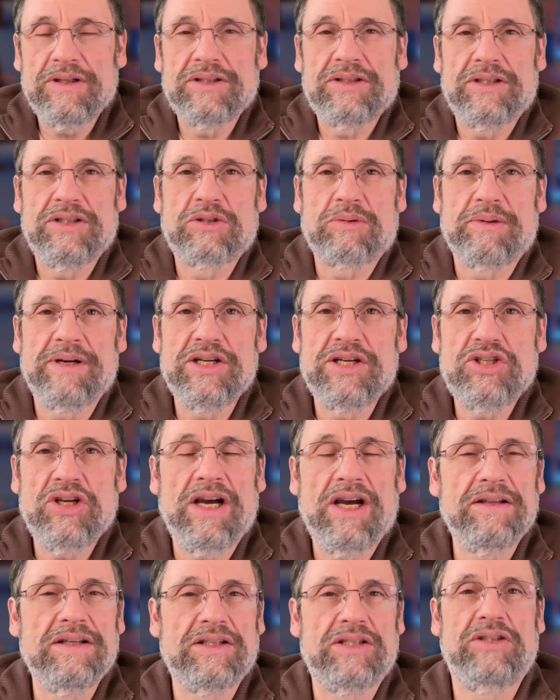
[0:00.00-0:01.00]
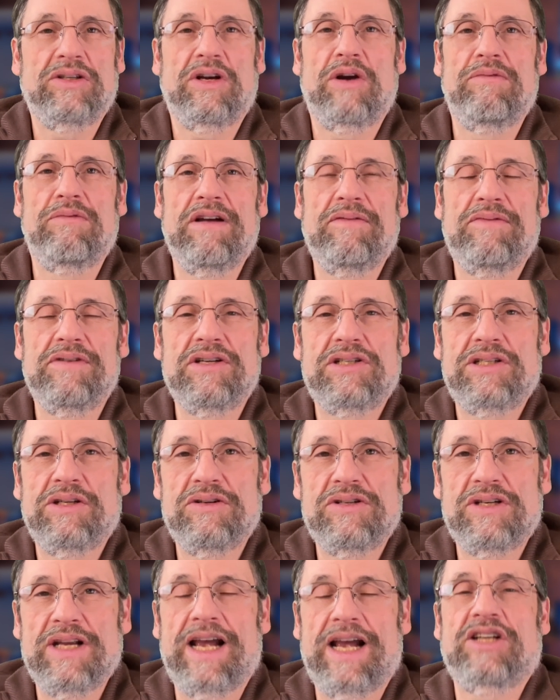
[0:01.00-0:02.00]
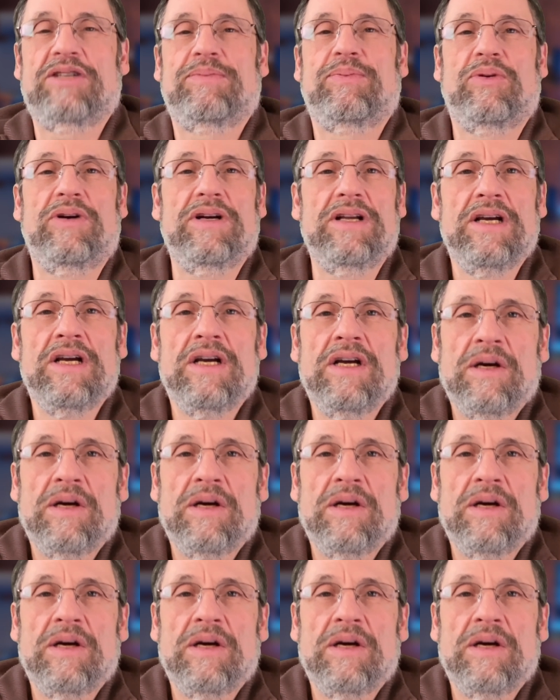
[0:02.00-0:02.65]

It's a screenshot. This is our revenue share dashboard.